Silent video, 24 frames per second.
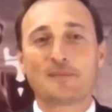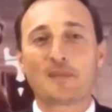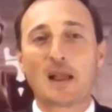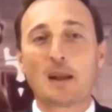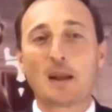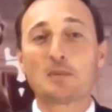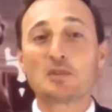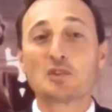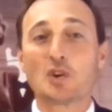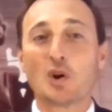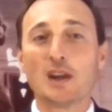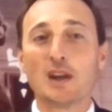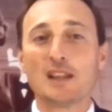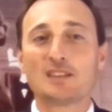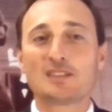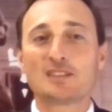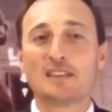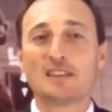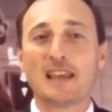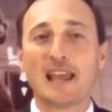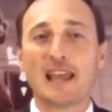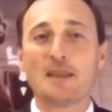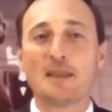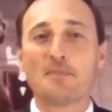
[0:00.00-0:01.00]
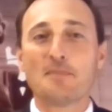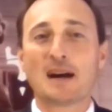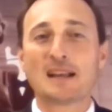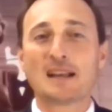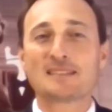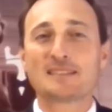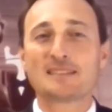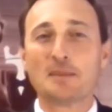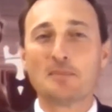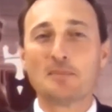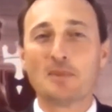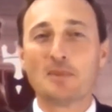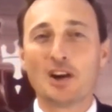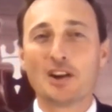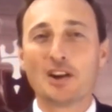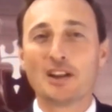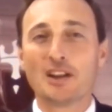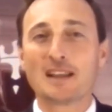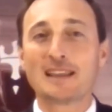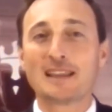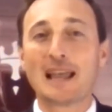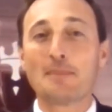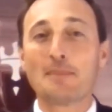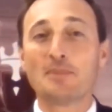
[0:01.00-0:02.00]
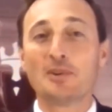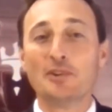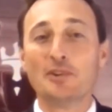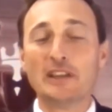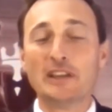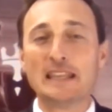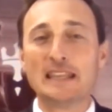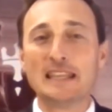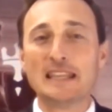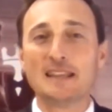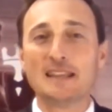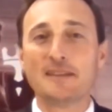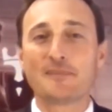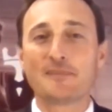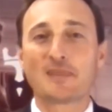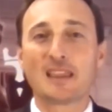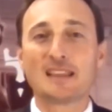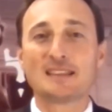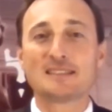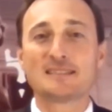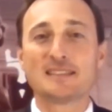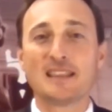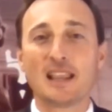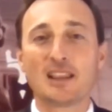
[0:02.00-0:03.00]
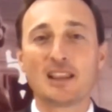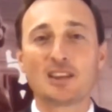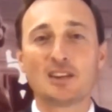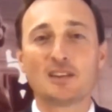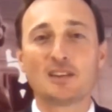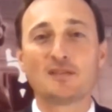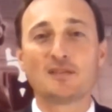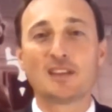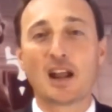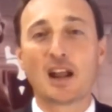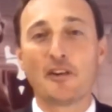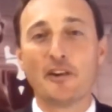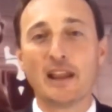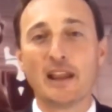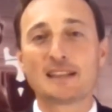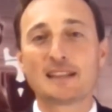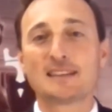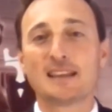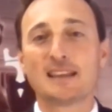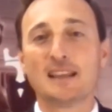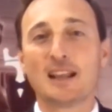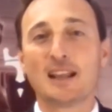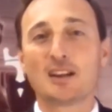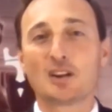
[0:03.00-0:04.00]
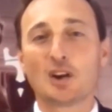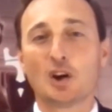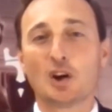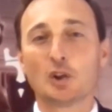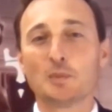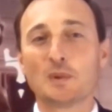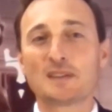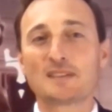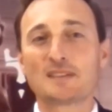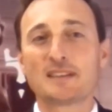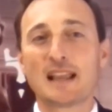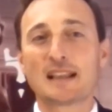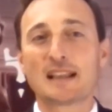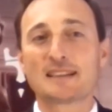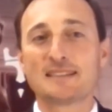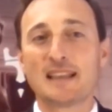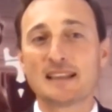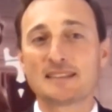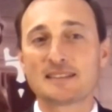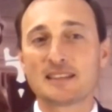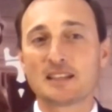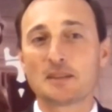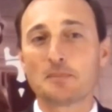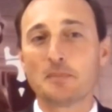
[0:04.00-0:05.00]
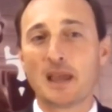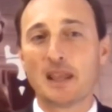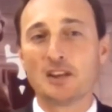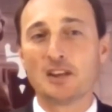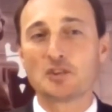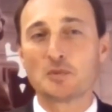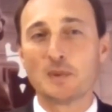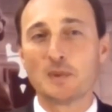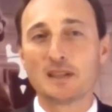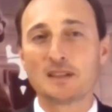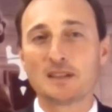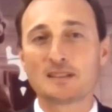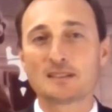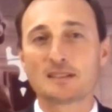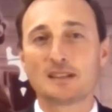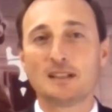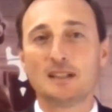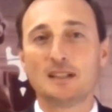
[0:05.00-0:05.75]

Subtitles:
I'm joined today by Simona Gambarini, Executive Director at Goldman Sachs Asset Management,